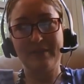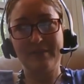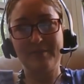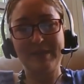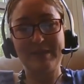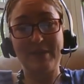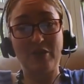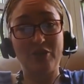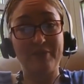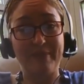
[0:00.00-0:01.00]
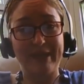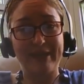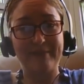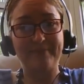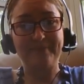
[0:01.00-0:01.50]
sweet spot called
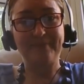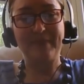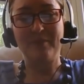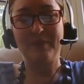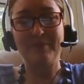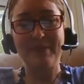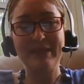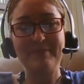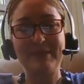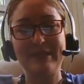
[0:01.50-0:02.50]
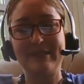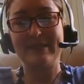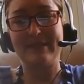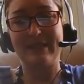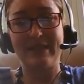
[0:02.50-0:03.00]
embedding. What embedding means
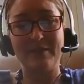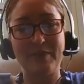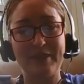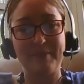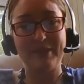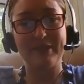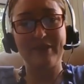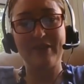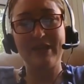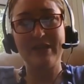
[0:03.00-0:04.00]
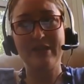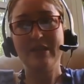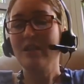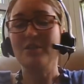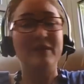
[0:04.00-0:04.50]
is that anyone in the military,
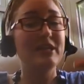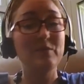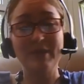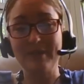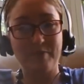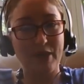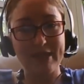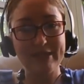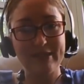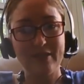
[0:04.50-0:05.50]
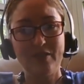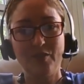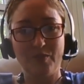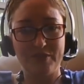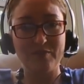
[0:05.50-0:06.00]
anyone in the press
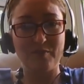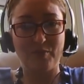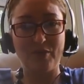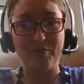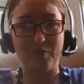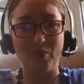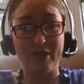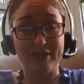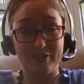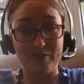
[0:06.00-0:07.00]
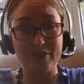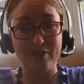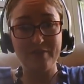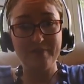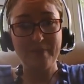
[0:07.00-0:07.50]
who wants to report on the war can do
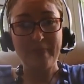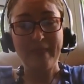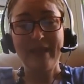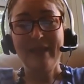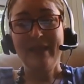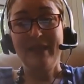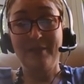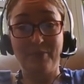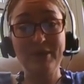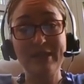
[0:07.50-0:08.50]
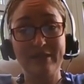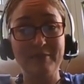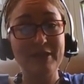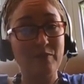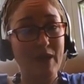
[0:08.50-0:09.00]
so in a pretty
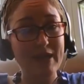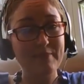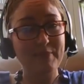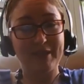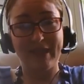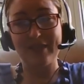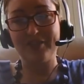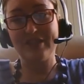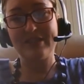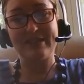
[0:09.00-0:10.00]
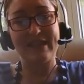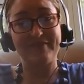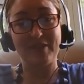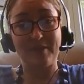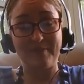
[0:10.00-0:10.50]
unlimited way. But the catch is they
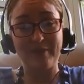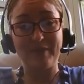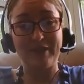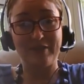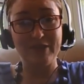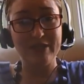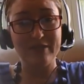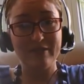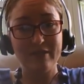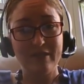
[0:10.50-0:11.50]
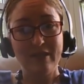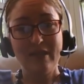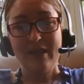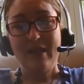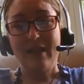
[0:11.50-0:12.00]
have to embed with a unit
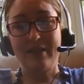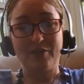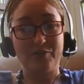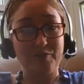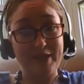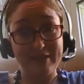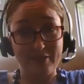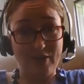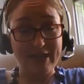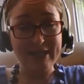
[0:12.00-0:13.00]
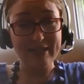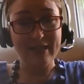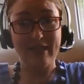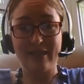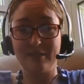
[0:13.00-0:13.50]
and go through basic training
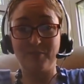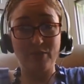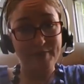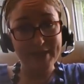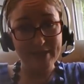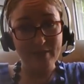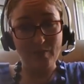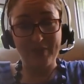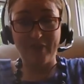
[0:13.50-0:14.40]
and deployment with